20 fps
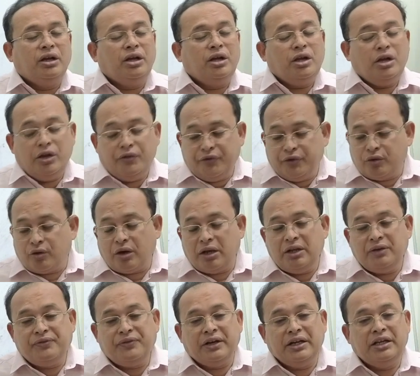If you
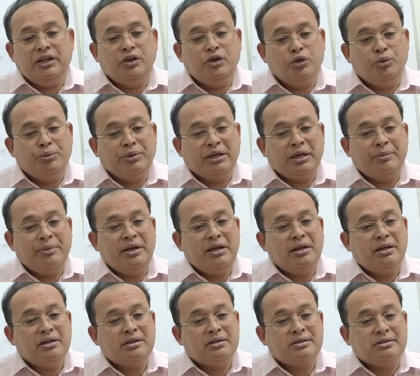qualify, you become
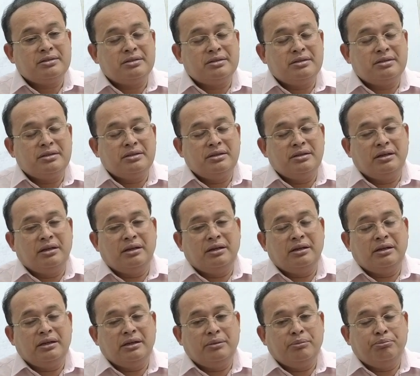a
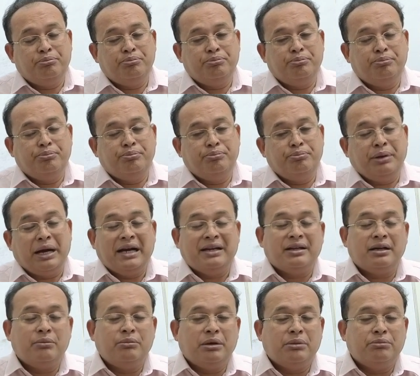panel
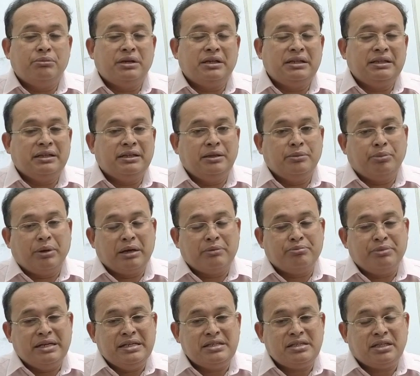member in the
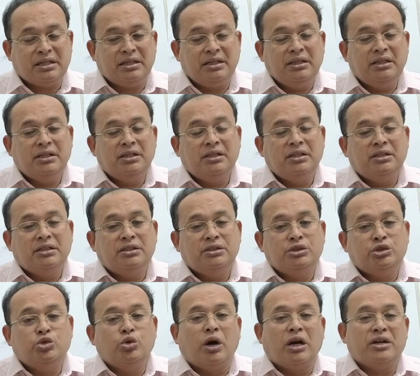department
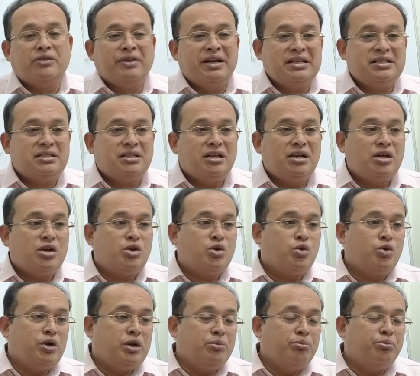to advise to
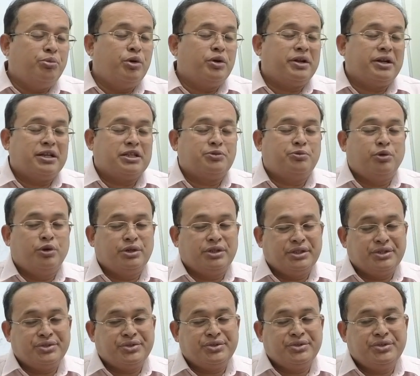import or
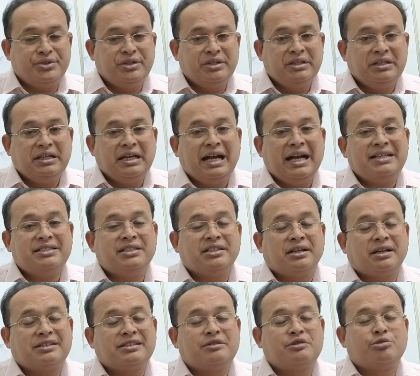exporters as a
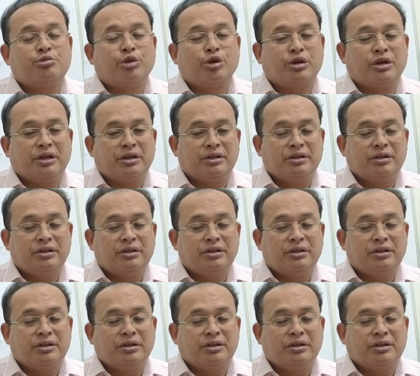customs broker.